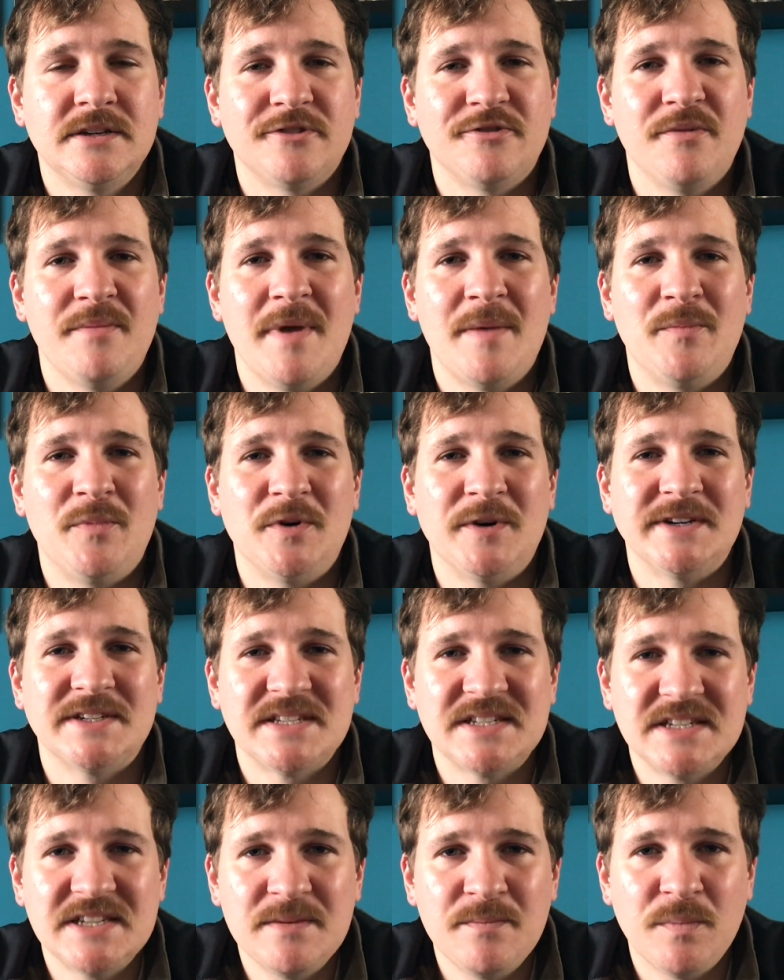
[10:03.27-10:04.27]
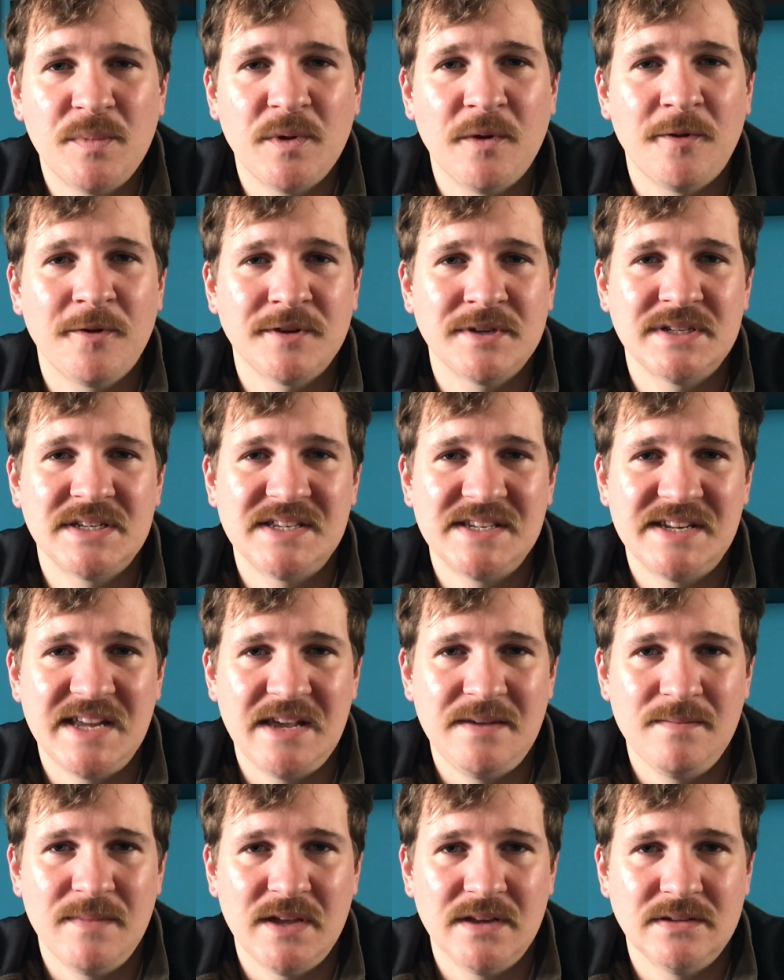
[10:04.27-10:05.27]
To remember a simple
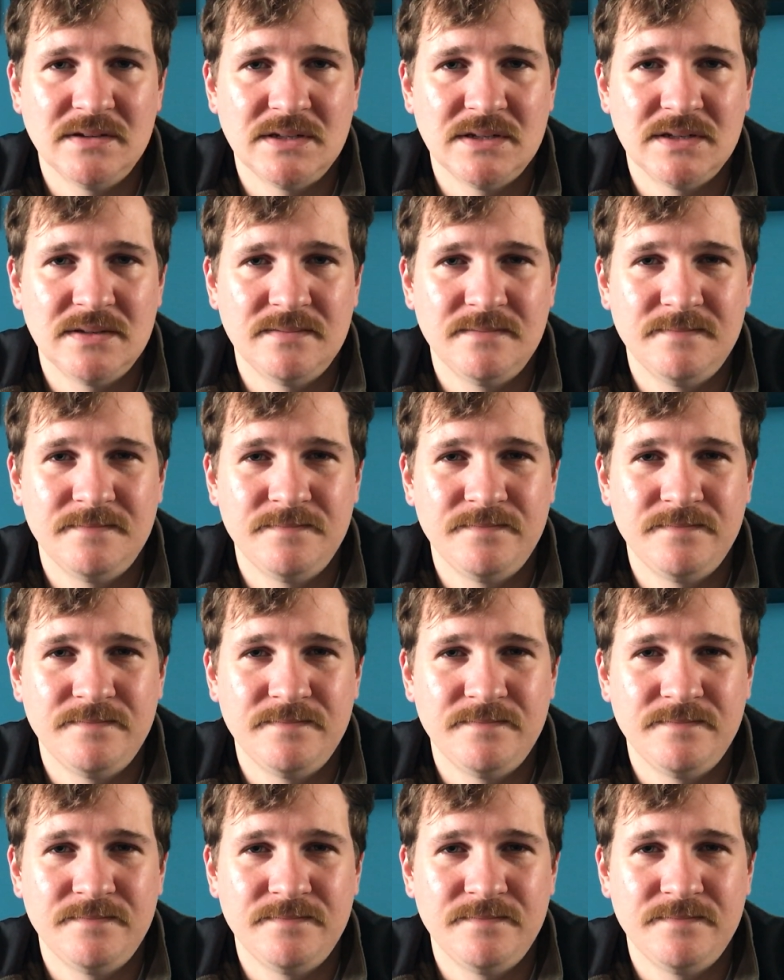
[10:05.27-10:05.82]
statement,